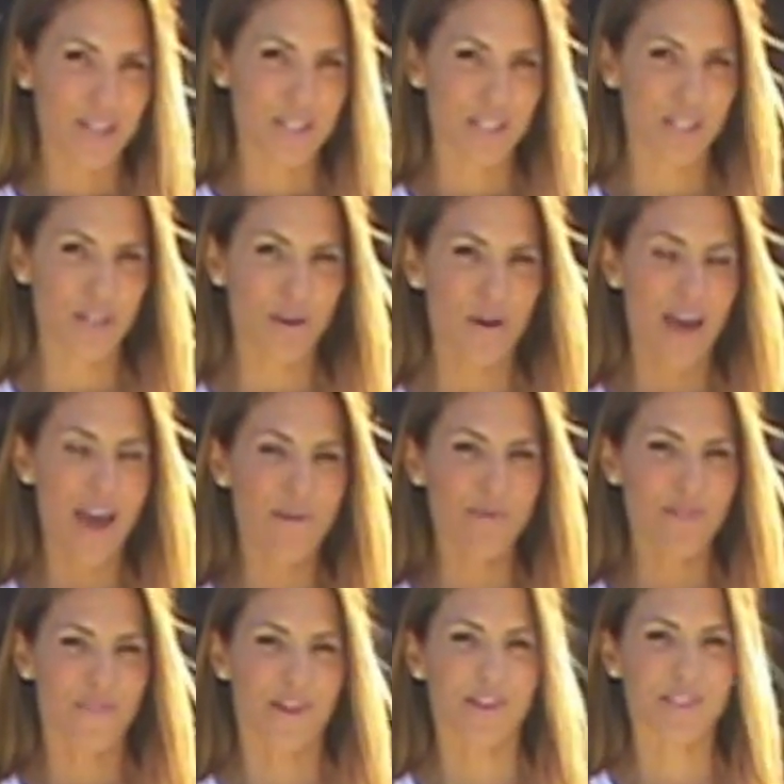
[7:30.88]
2, and
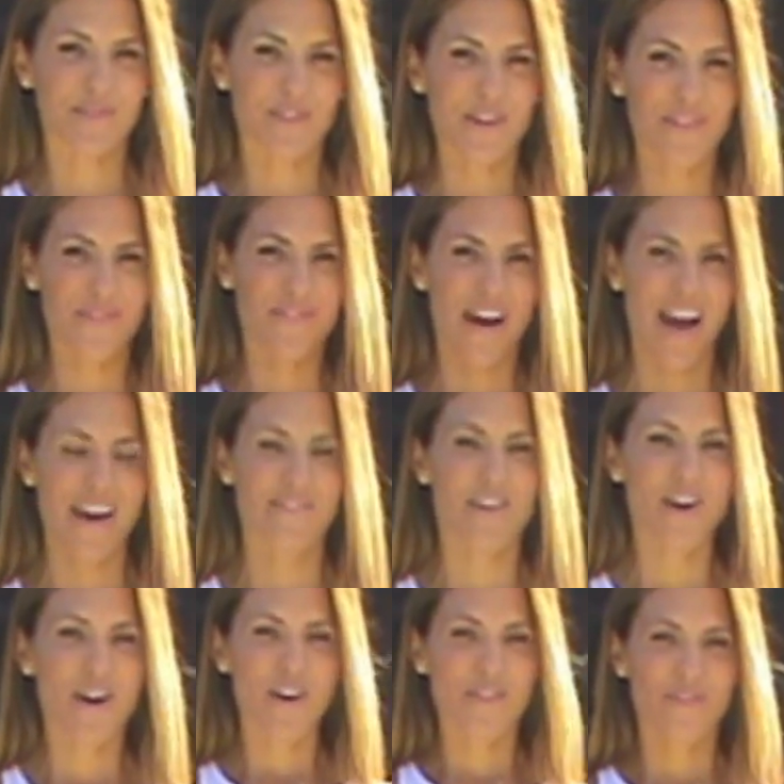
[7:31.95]
reverse for 5,
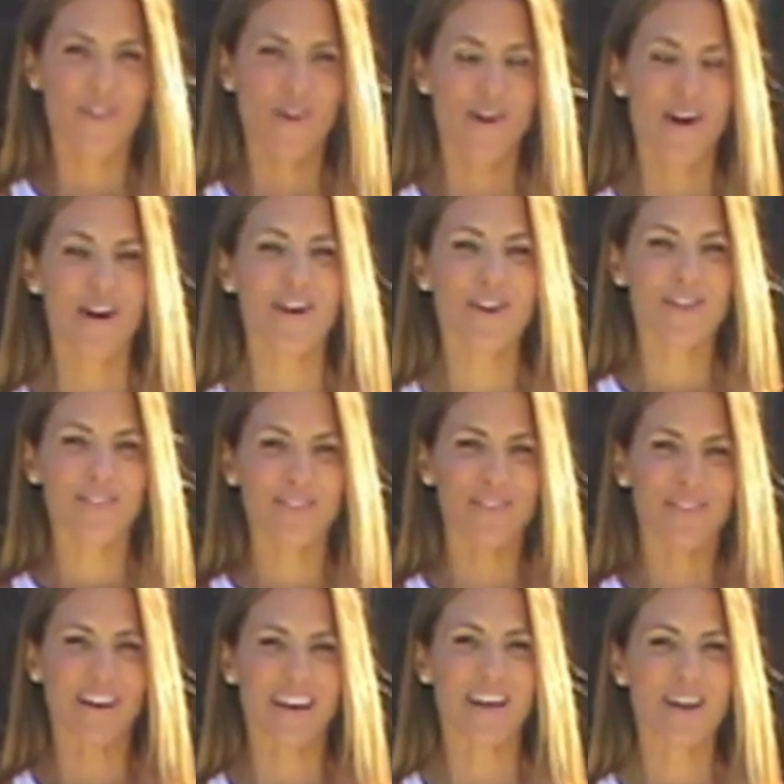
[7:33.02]
4,
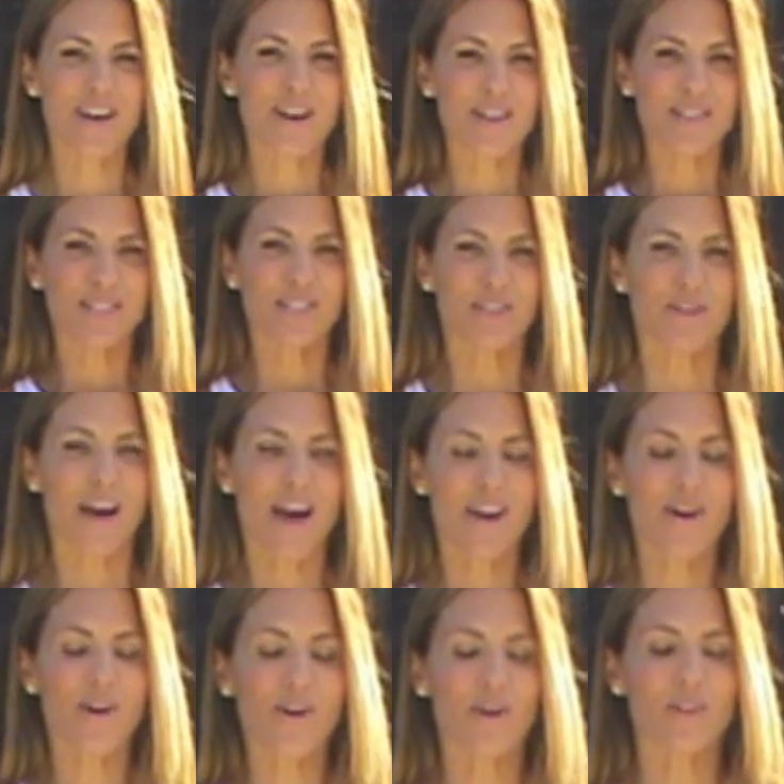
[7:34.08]
3, 2,
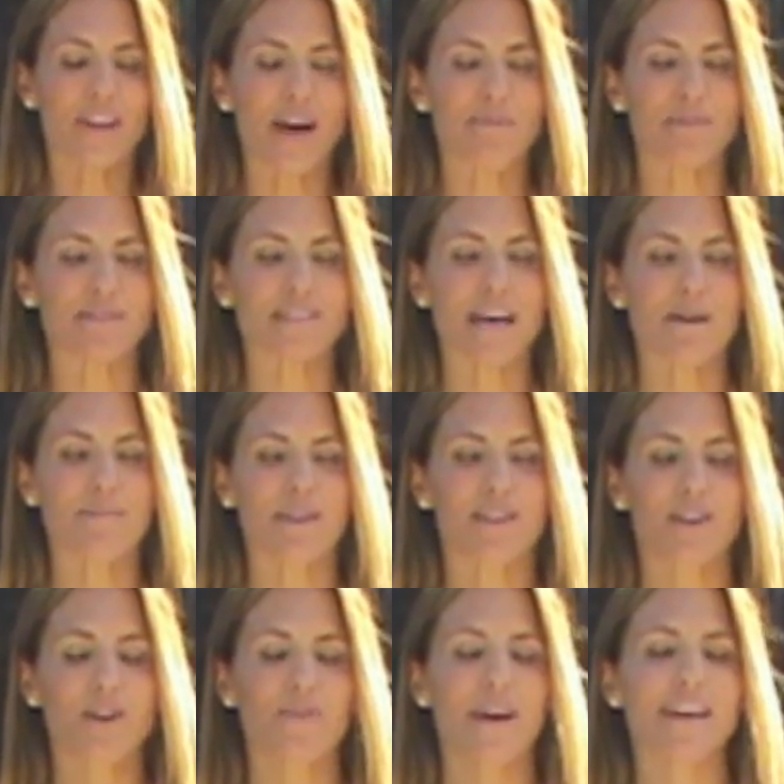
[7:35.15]
and hold. Elbows come
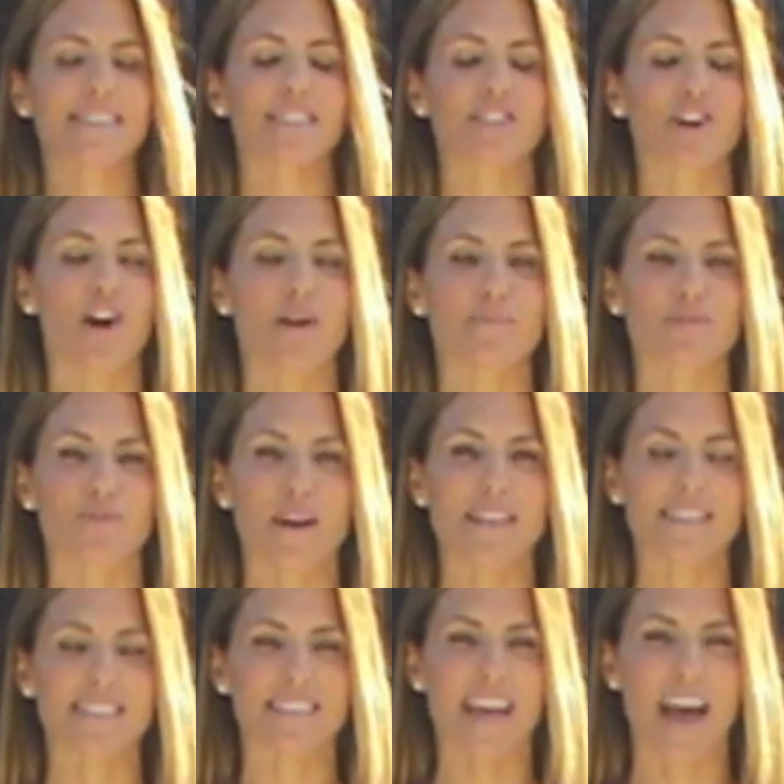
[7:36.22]
into your waist. Let your arms
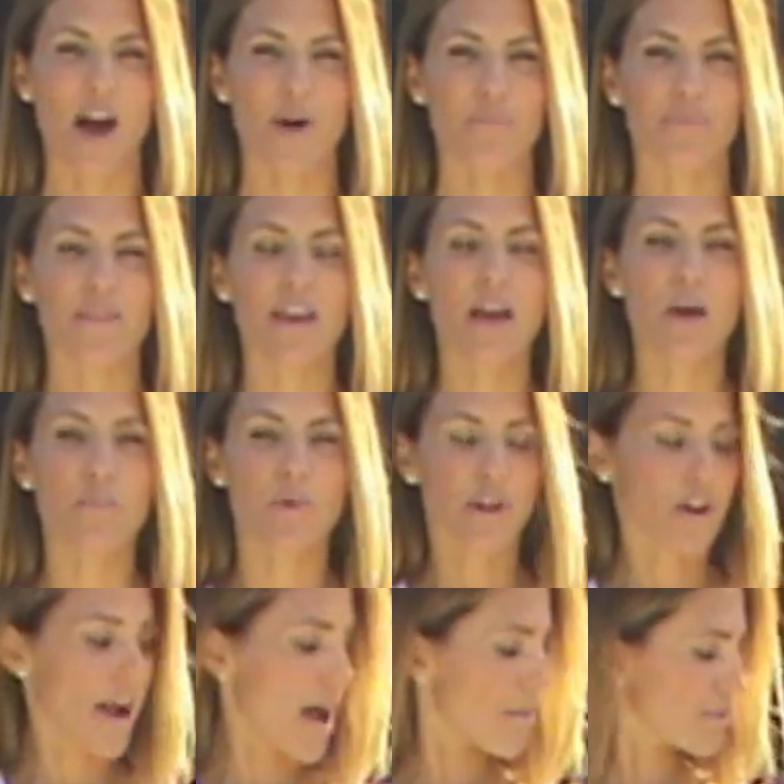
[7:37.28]
rest down. Bring
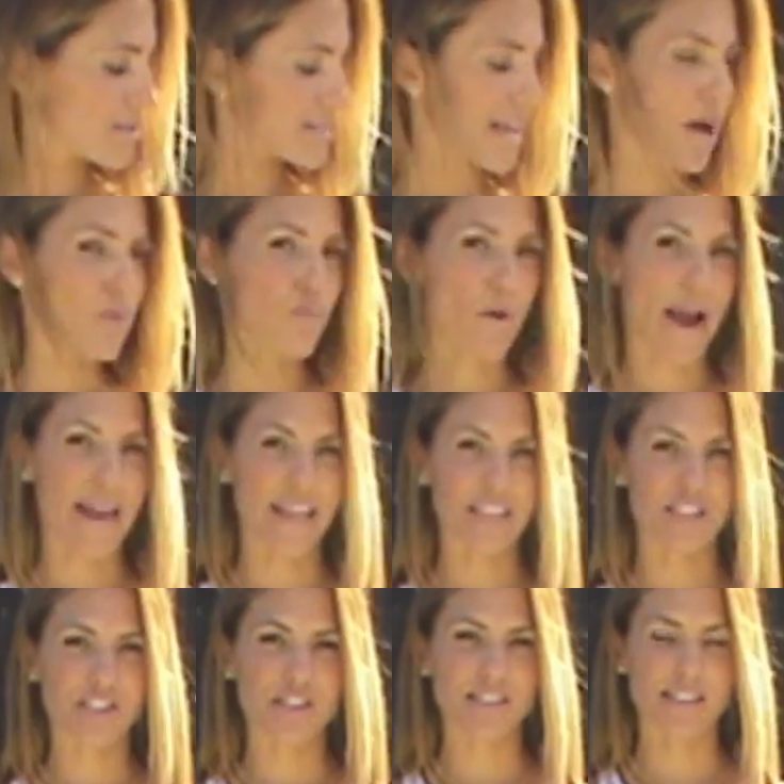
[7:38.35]
your elbows now right
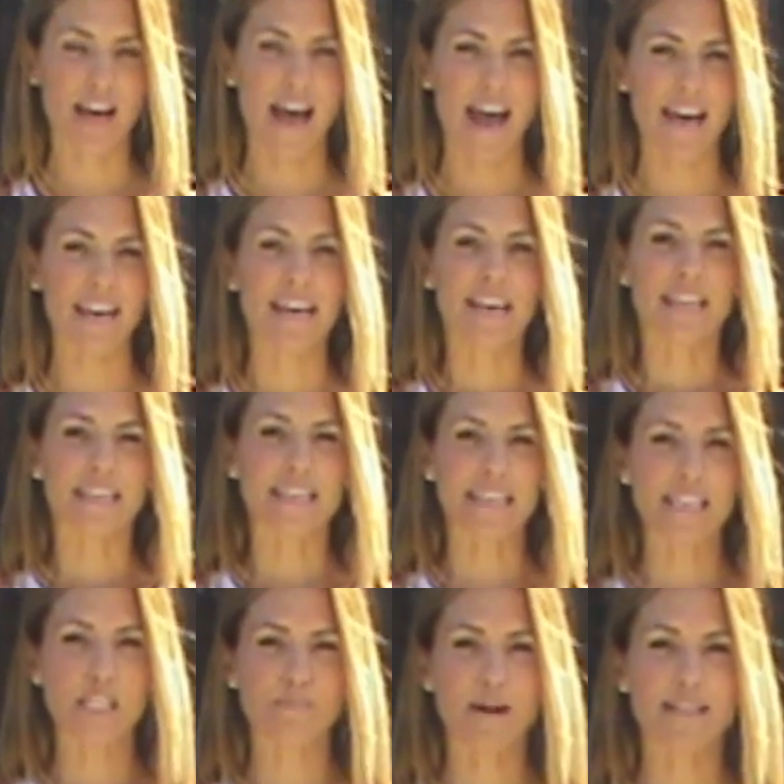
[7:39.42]
at your side.
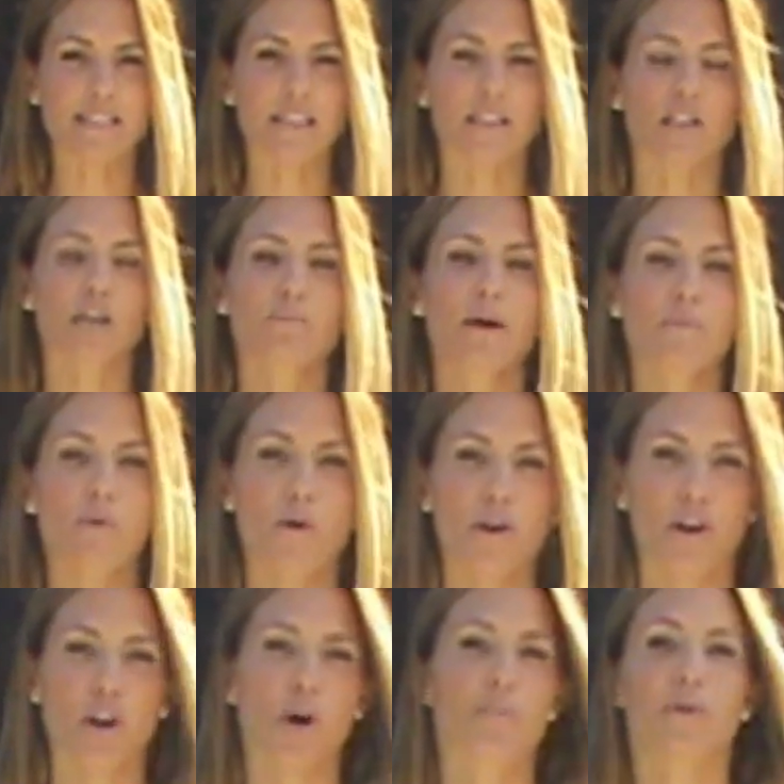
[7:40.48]
Knees bent a little bit more.
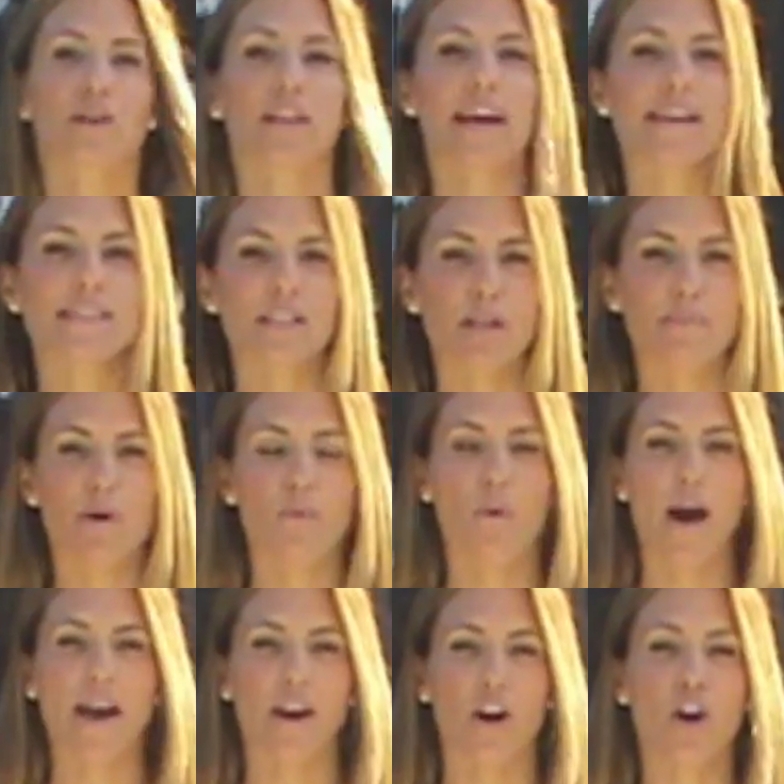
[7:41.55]
You can open your legs a little bit
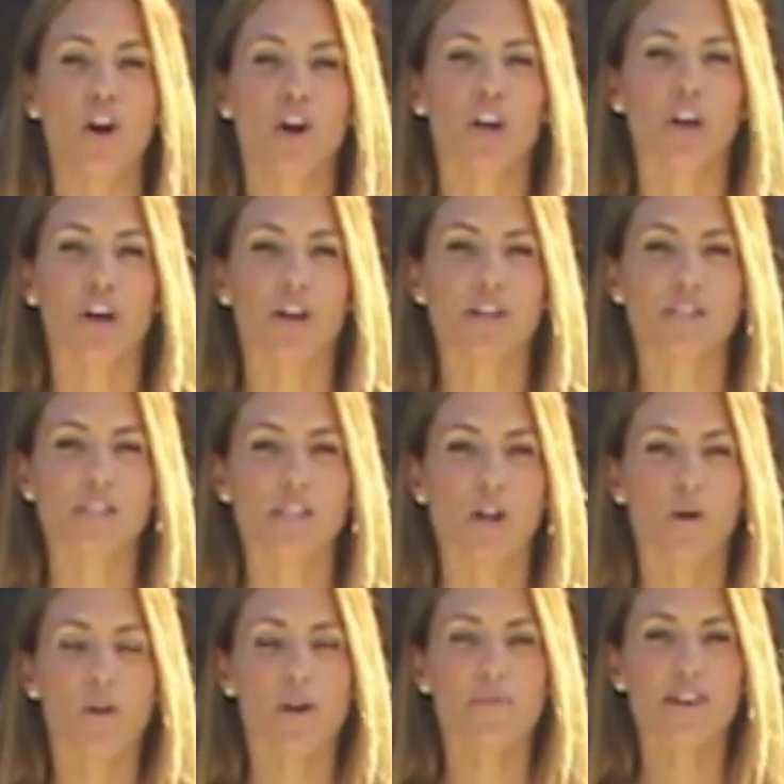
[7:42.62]
wider. You're going to
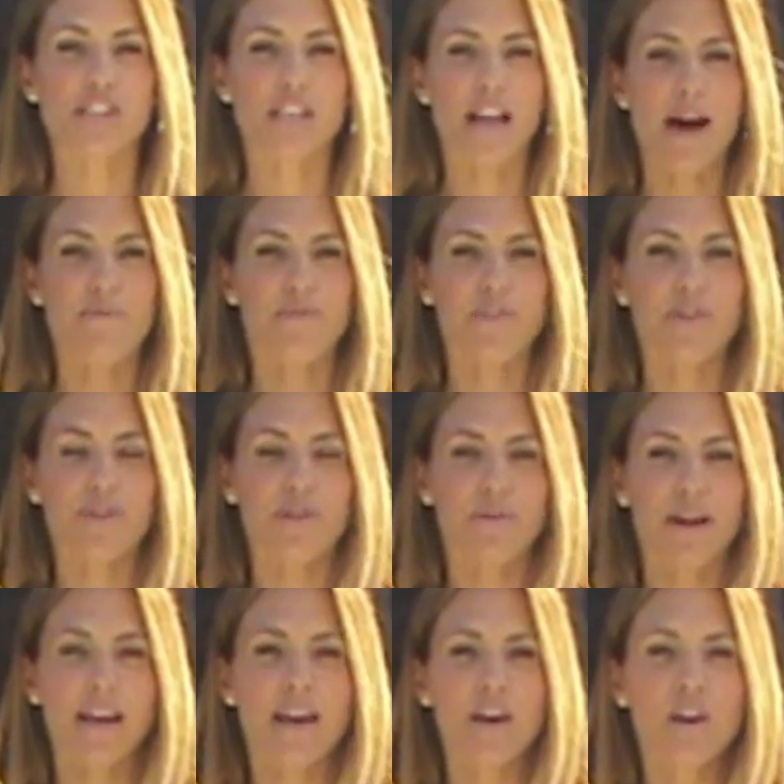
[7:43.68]
slowly reach it up for
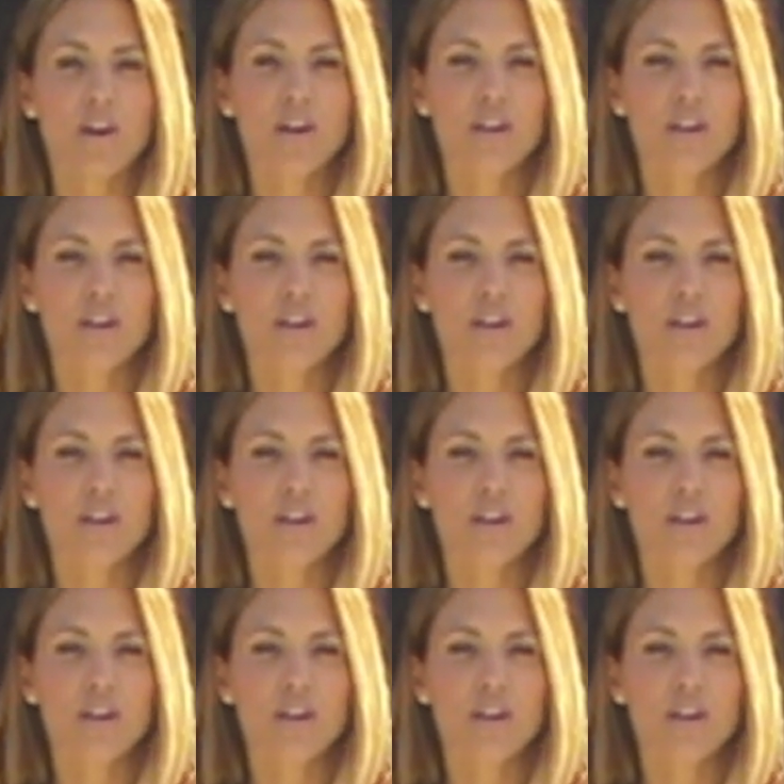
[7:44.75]
3,